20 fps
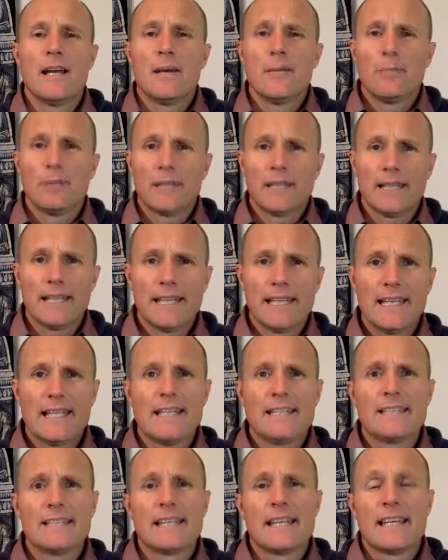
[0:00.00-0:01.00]

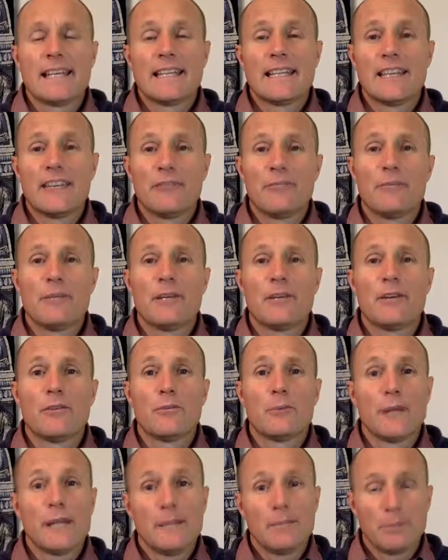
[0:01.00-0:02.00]
please give me a
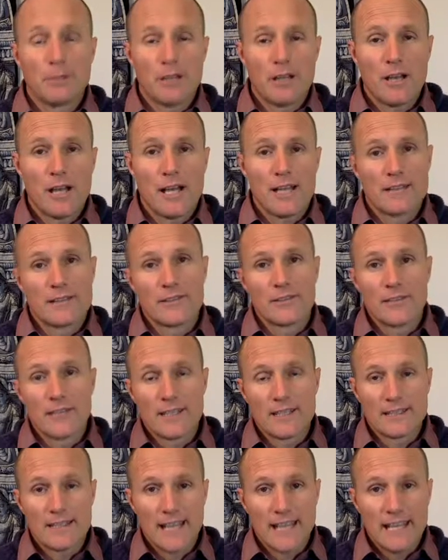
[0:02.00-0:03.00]
reply to
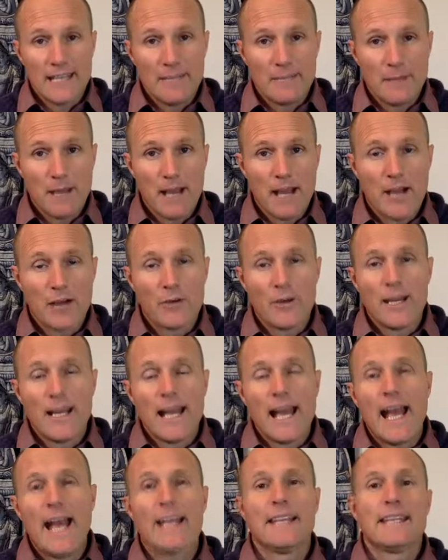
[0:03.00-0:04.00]
this email
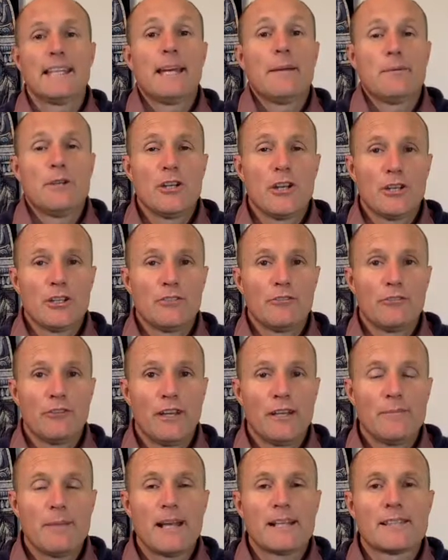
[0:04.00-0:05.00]
and let me know your
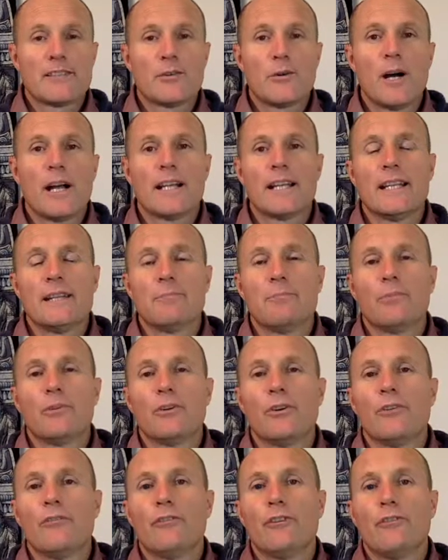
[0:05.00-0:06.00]
feedback so I can
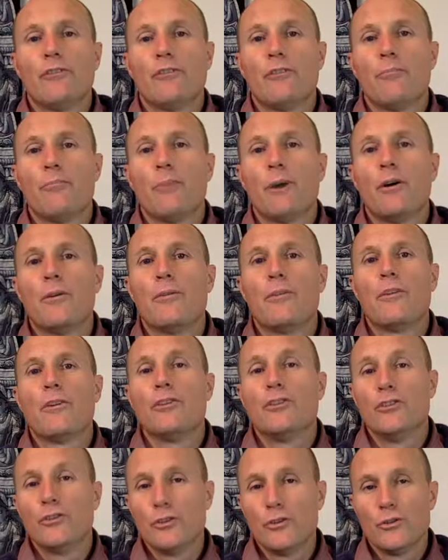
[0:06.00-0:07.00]
improve it for both
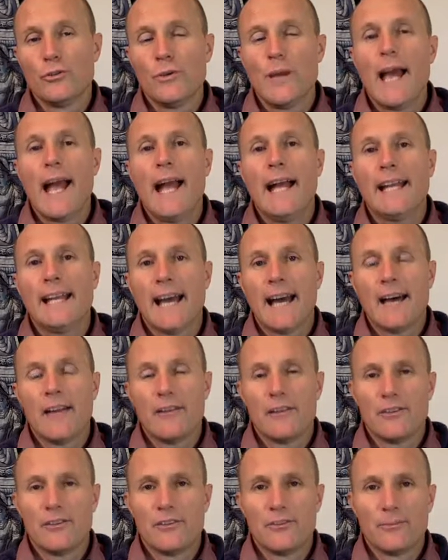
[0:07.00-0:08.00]
you and
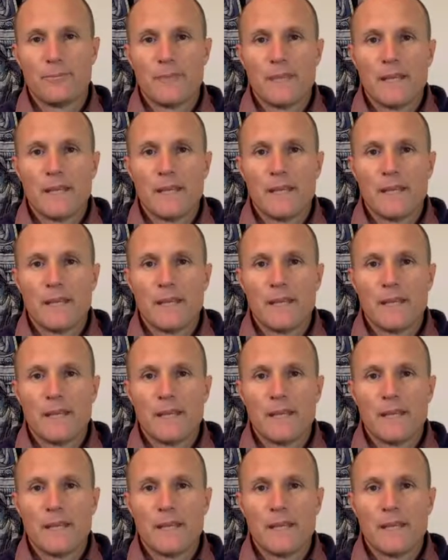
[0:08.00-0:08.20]
others.